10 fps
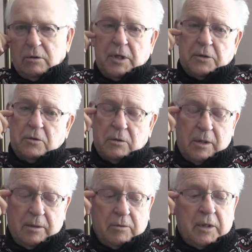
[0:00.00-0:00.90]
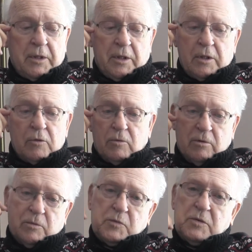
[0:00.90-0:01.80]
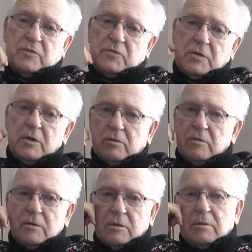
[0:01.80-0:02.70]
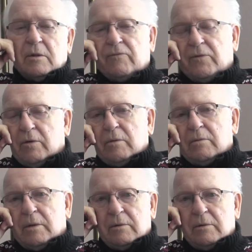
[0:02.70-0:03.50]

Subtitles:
No other than in groups of students for